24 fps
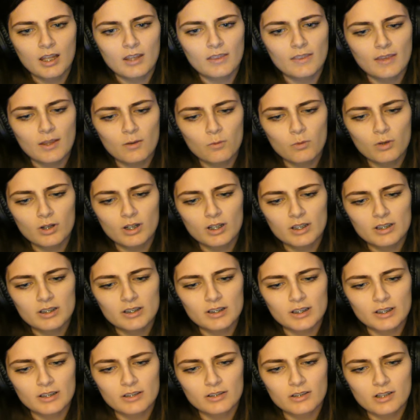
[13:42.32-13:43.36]
They want to
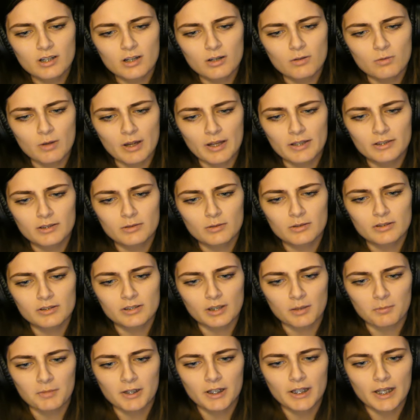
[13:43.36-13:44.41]
send her away to a
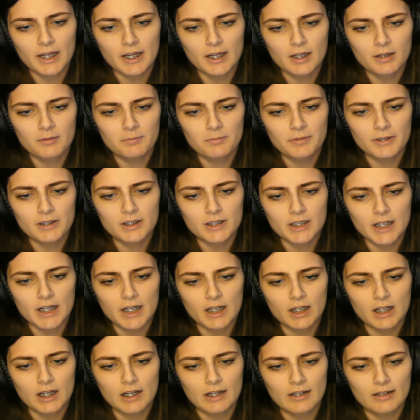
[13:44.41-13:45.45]
summer camp and take
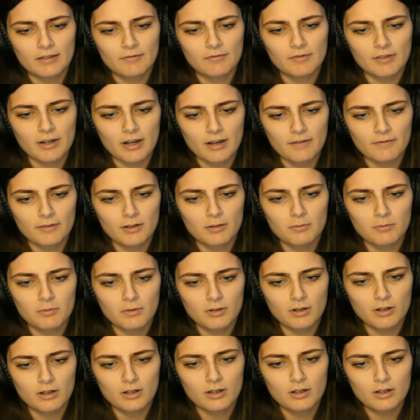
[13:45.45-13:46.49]
her out of
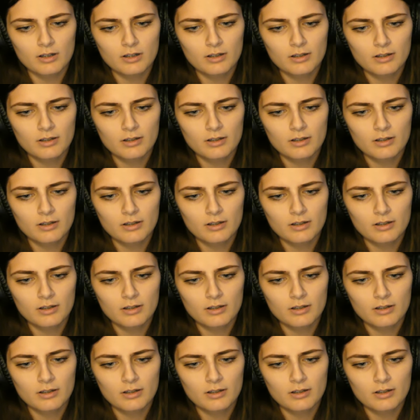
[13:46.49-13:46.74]
Nevermore.